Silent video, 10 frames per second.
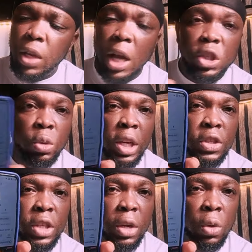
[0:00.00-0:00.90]
As you can
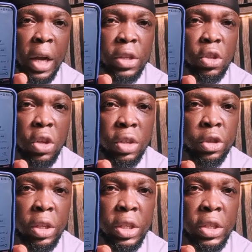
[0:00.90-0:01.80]
see, look at the
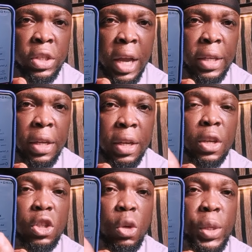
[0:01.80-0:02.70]
subscription this side.
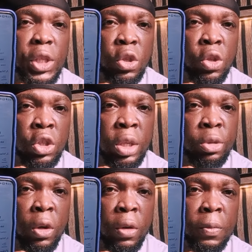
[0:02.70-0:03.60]
You will see
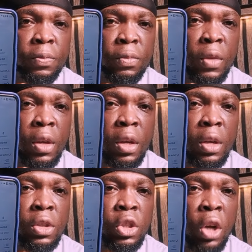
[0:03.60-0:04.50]
subscription.
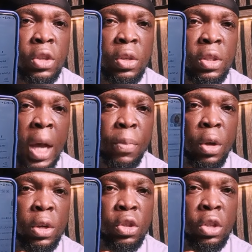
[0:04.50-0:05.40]
Just tap
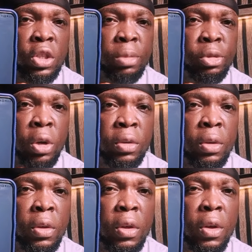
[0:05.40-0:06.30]
on the subscription
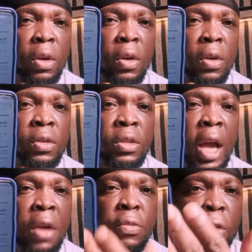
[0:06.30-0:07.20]

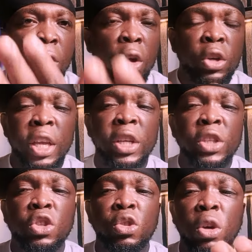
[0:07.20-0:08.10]
then follow the
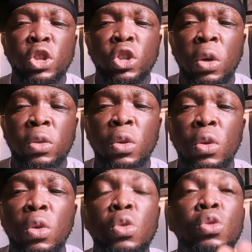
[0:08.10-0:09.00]
instruction
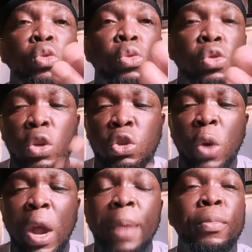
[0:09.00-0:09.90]
to
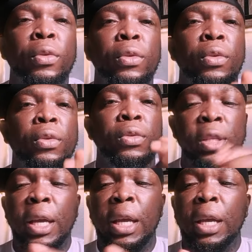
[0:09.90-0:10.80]
subscribe
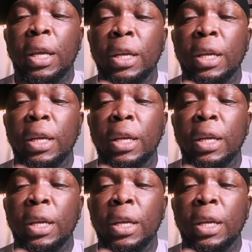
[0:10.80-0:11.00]
there.